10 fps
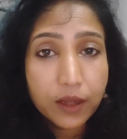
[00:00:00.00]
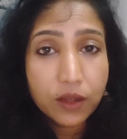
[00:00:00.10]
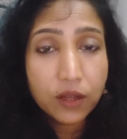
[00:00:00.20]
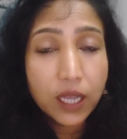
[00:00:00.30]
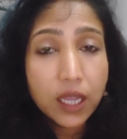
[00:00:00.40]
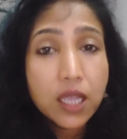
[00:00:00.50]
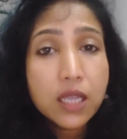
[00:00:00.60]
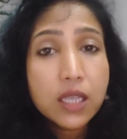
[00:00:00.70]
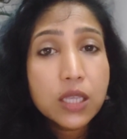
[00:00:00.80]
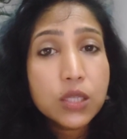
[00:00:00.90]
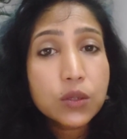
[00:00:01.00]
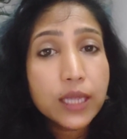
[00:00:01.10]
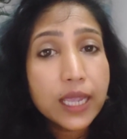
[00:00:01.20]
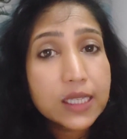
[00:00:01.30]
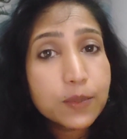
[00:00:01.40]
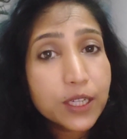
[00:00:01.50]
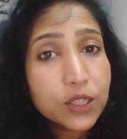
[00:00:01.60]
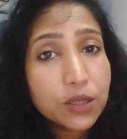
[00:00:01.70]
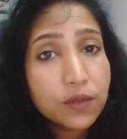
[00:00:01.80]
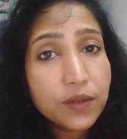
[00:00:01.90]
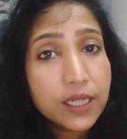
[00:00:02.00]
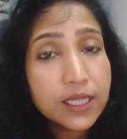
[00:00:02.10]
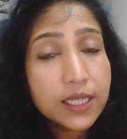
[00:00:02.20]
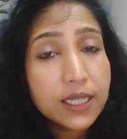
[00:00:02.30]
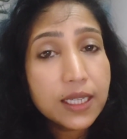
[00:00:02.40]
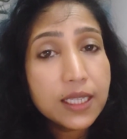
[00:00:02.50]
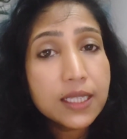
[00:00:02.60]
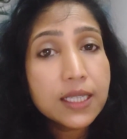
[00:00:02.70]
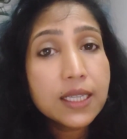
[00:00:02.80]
Okay, so the expression of one gene is